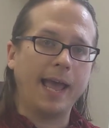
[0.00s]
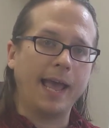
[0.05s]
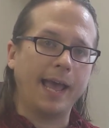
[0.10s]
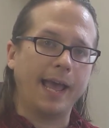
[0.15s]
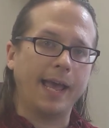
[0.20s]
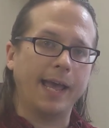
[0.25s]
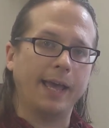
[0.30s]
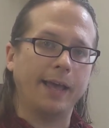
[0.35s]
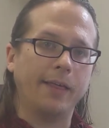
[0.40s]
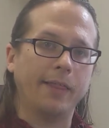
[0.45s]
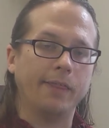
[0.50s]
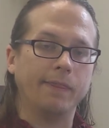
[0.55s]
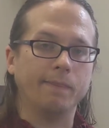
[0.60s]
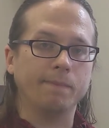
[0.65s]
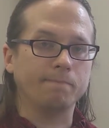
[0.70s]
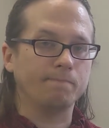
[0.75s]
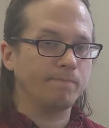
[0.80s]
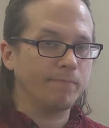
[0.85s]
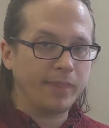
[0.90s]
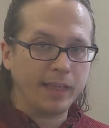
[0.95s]

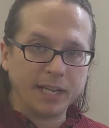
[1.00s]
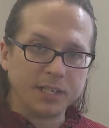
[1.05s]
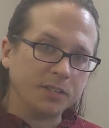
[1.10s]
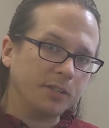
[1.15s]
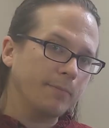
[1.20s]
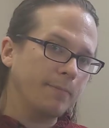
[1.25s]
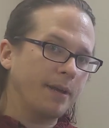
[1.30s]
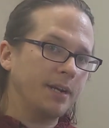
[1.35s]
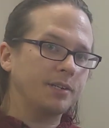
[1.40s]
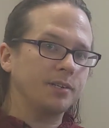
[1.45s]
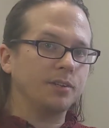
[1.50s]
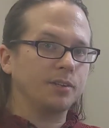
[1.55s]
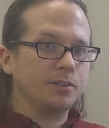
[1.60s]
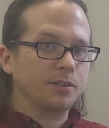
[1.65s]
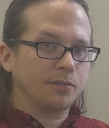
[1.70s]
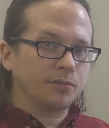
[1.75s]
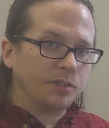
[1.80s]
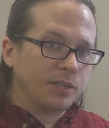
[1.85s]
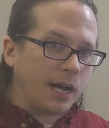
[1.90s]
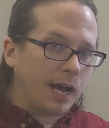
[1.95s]
And that's the basics
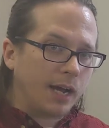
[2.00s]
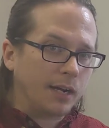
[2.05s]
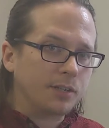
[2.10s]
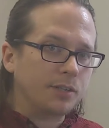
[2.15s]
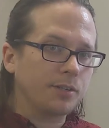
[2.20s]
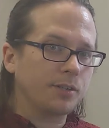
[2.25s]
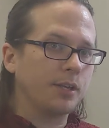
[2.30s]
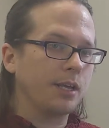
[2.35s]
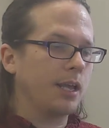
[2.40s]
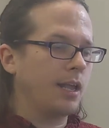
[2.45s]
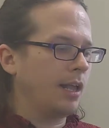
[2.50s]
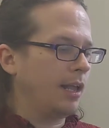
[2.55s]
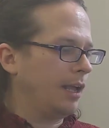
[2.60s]
of stocks.